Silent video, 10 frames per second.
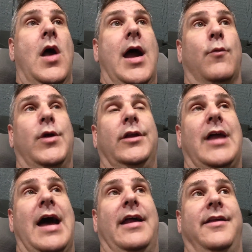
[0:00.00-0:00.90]
I
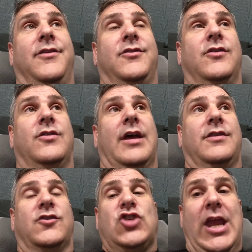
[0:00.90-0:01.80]
realized
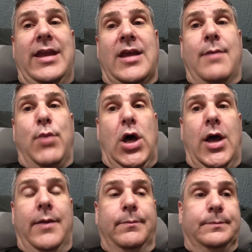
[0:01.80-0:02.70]
that the chain I
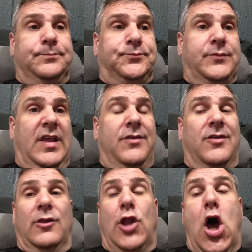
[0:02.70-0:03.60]
bought
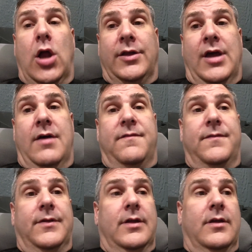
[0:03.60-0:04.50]
isn't long enough